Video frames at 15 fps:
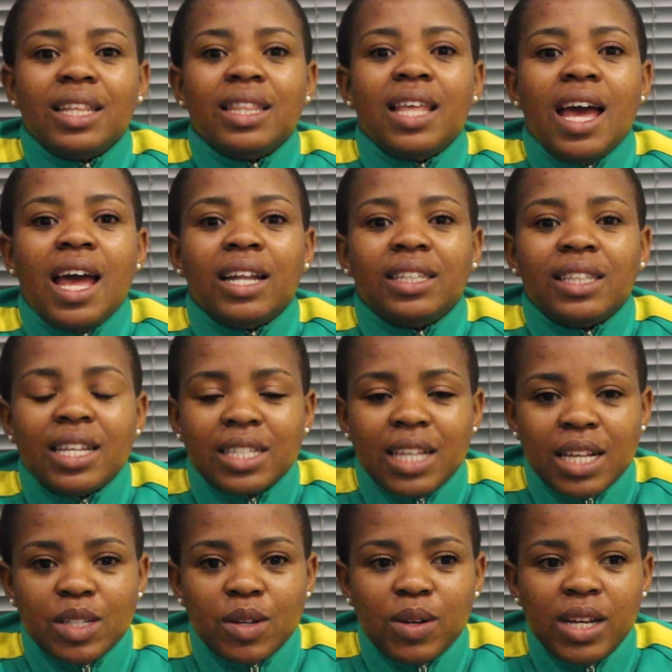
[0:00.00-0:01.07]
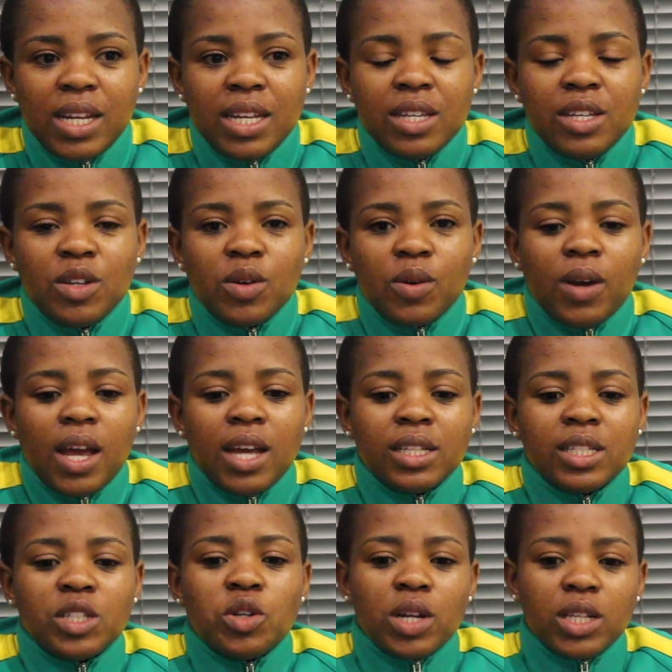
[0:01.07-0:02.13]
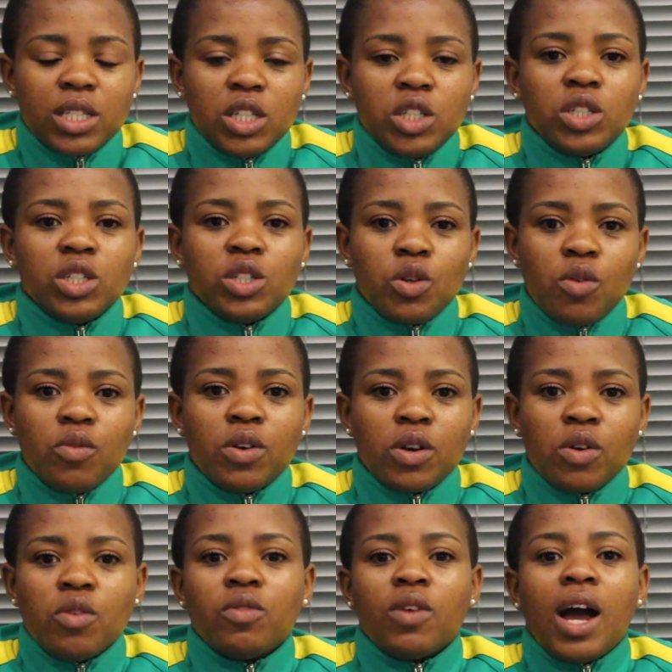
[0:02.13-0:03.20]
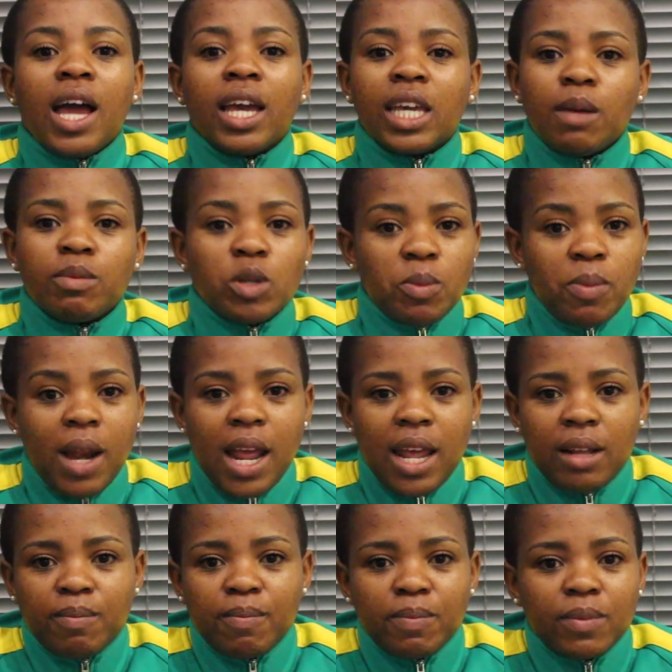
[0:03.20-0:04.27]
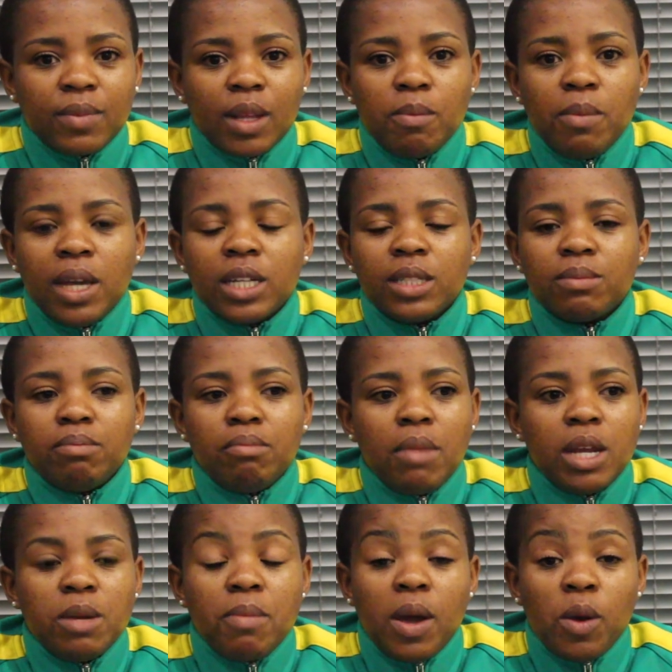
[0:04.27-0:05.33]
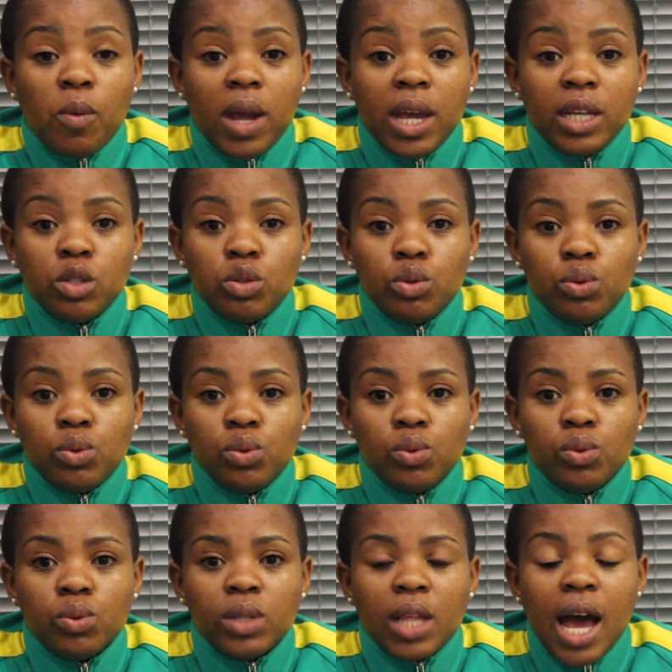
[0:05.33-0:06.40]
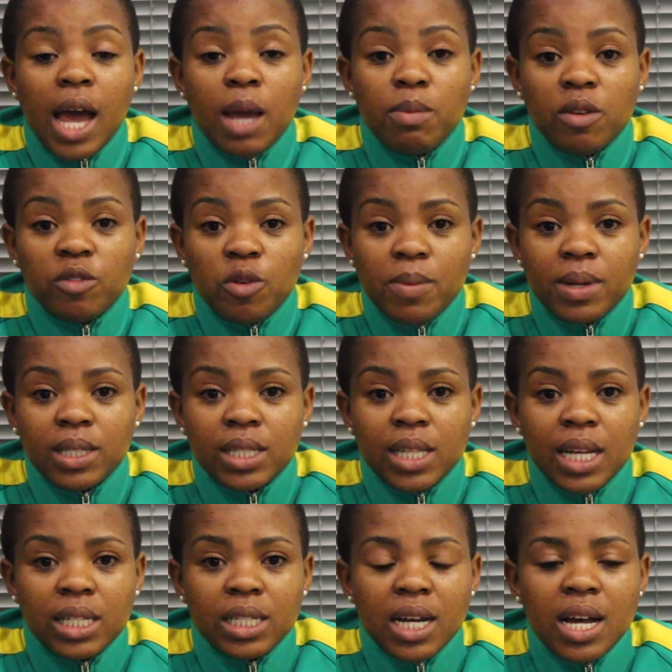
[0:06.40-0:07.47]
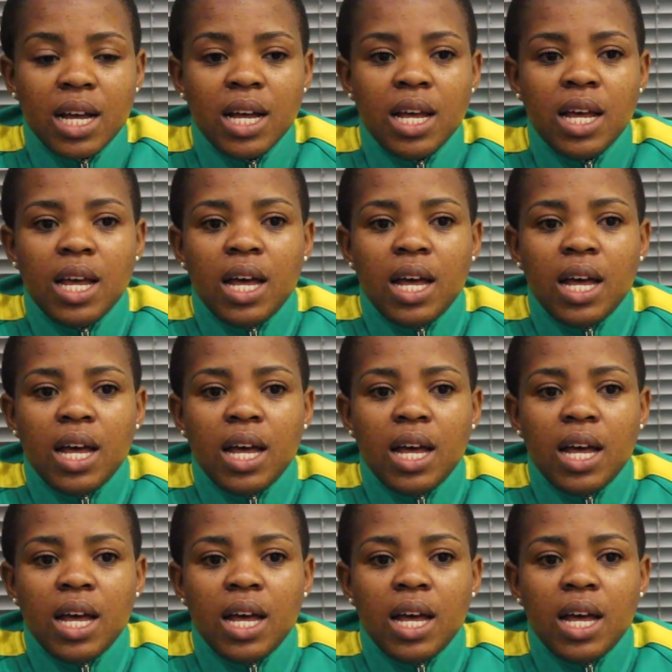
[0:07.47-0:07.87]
then the Sasol League, you know, as it transitioned over and over, I kept on playing, made my way to the High Performance Center